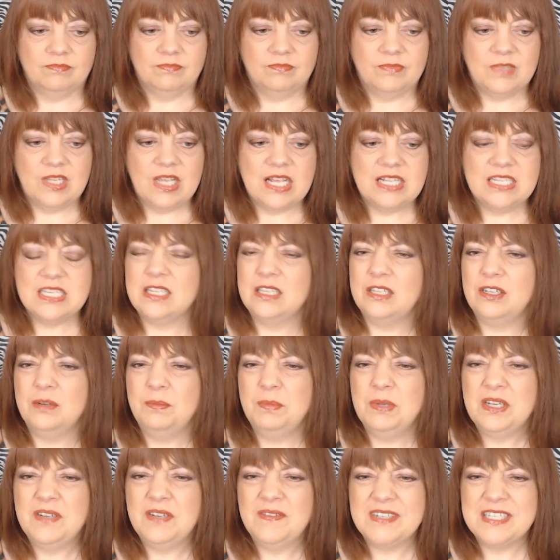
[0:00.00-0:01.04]
It has a little
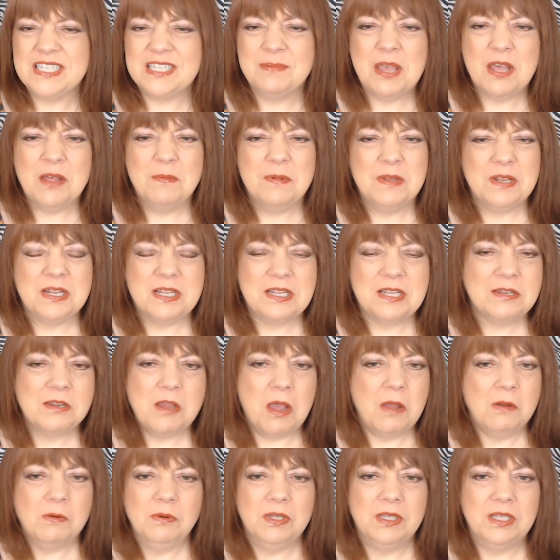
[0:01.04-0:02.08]
bit of a smell, but
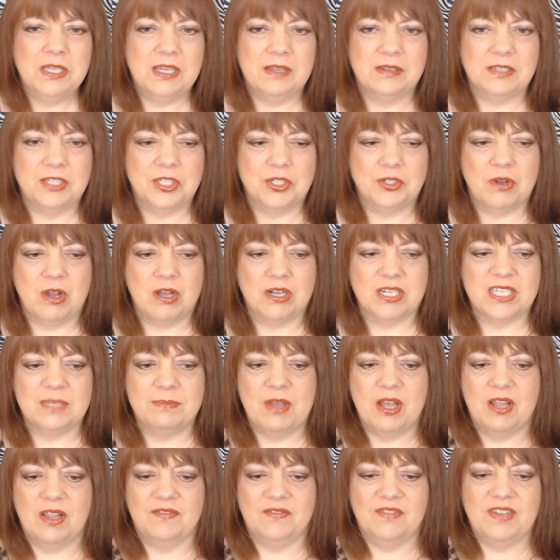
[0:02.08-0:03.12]
not really a strong
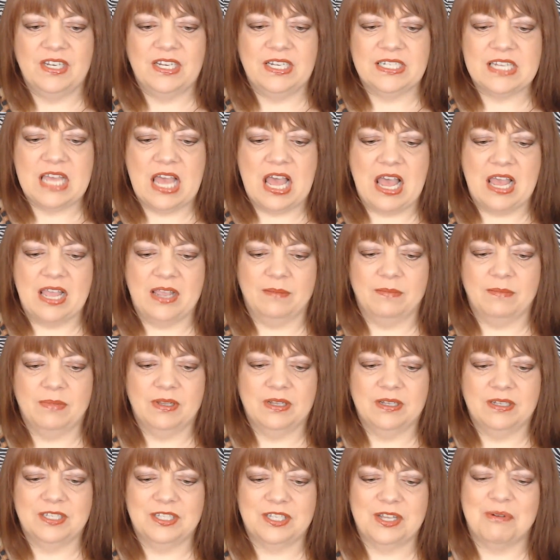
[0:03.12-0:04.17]
smell of any type.
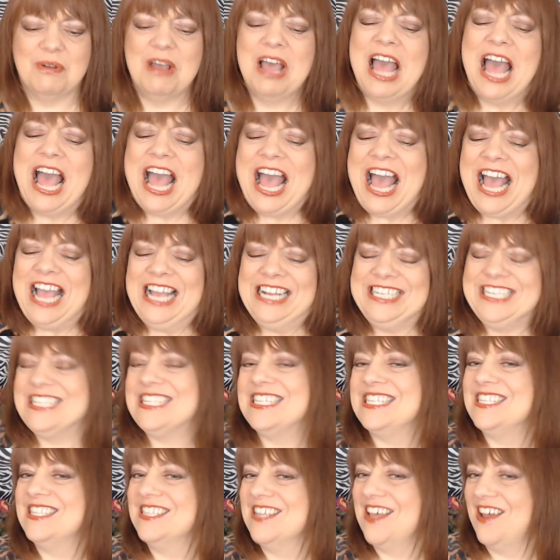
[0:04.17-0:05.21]
So I just
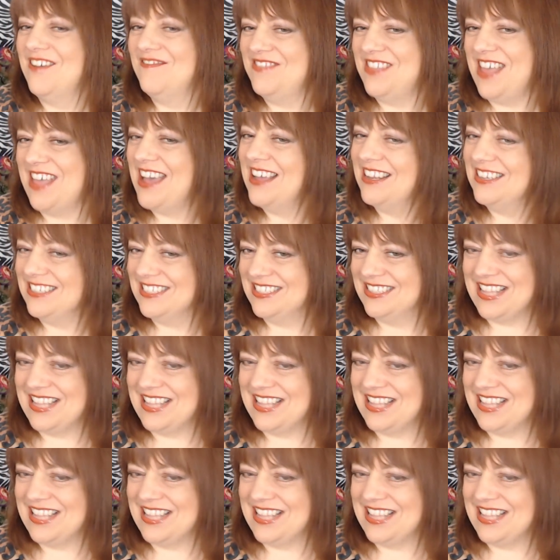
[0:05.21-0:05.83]
love that.